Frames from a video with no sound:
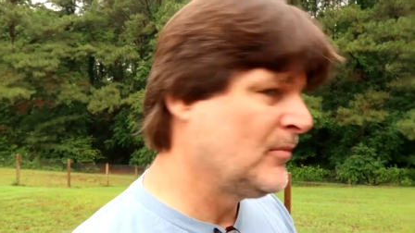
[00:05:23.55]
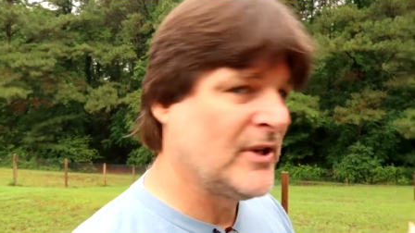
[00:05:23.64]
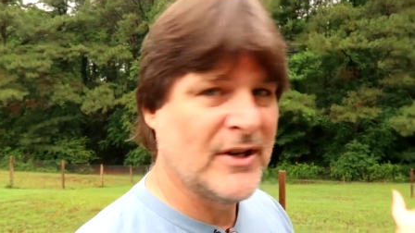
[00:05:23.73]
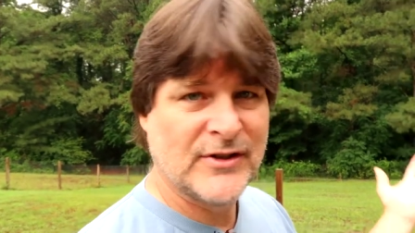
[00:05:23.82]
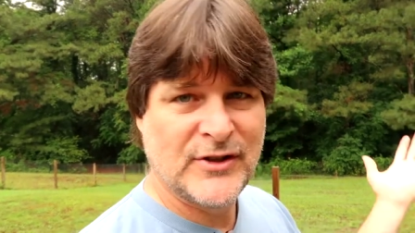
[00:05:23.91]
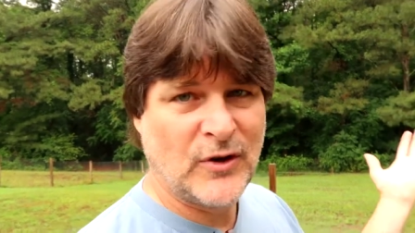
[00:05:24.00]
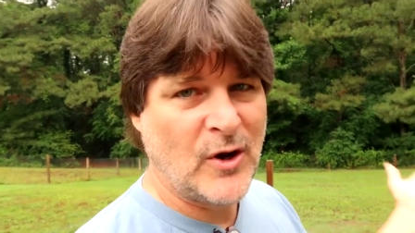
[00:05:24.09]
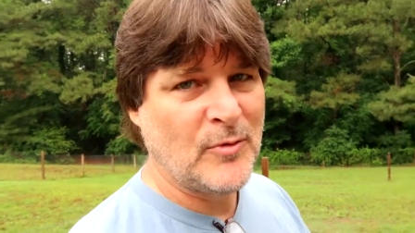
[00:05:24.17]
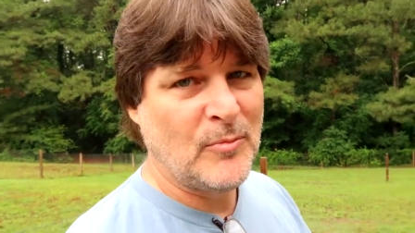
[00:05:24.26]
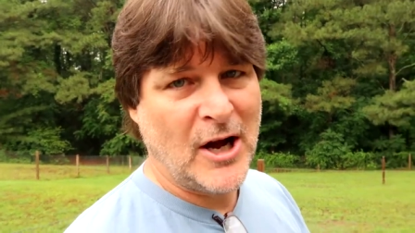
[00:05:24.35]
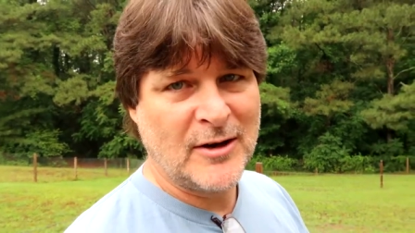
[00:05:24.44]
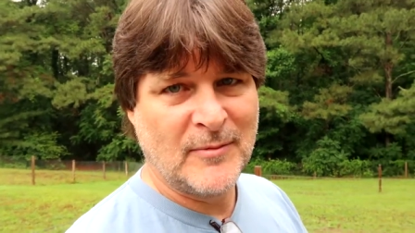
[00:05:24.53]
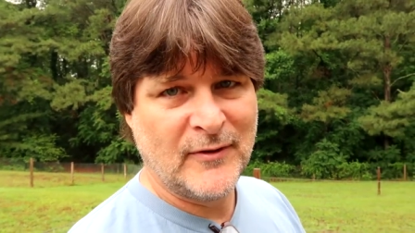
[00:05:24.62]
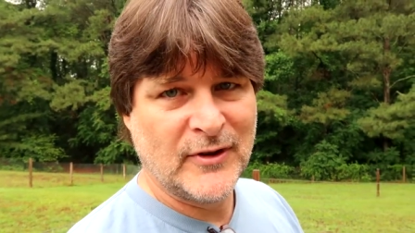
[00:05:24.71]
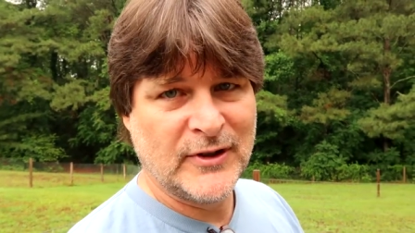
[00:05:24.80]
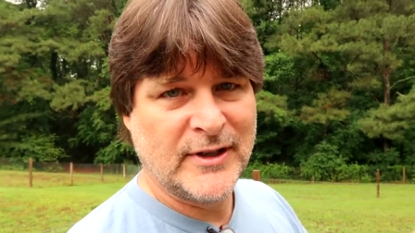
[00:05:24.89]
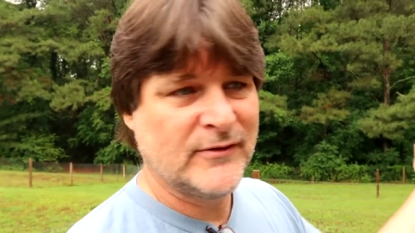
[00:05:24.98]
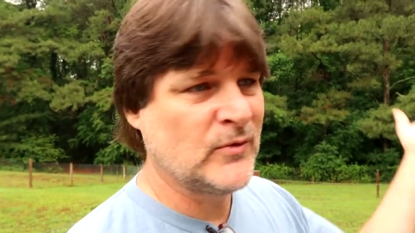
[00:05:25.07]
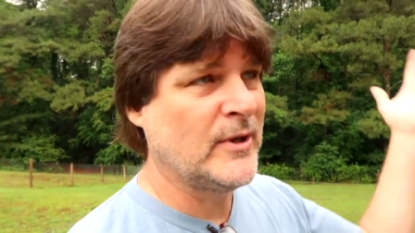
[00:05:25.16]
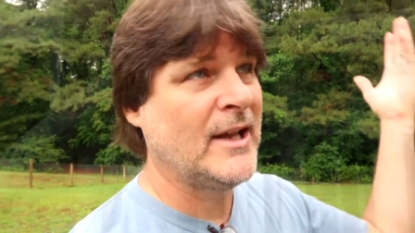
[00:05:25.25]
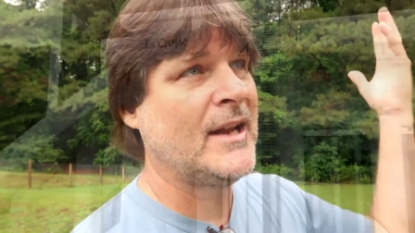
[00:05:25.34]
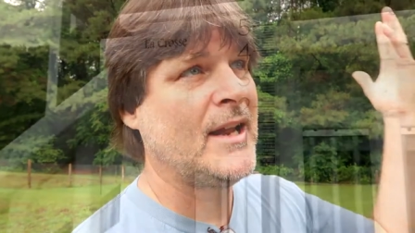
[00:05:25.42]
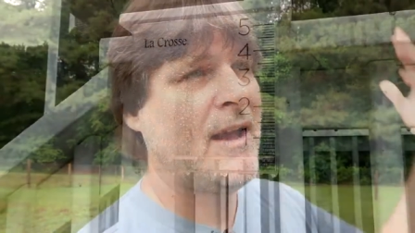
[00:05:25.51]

because they're on the bottom of the leaves. We had a